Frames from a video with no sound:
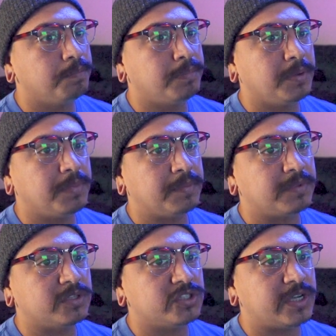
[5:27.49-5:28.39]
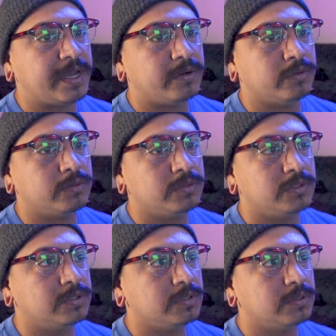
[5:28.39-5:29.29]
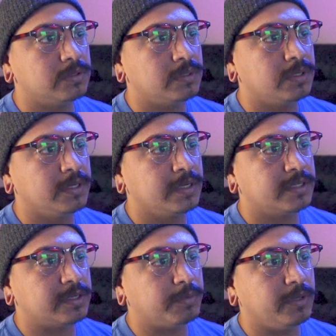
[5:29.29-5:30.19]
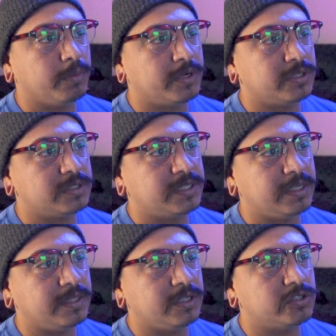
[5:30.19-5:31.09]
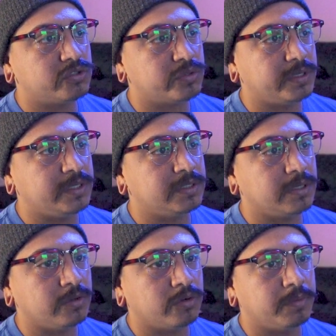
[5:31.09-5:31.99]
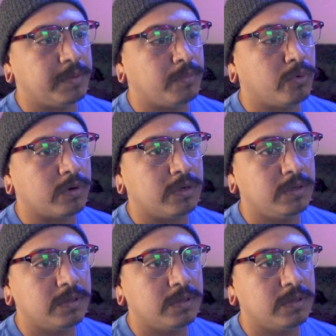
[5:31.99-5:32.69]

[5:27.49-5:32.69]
Bump up the shadows because I really want to see these trees a little bit more.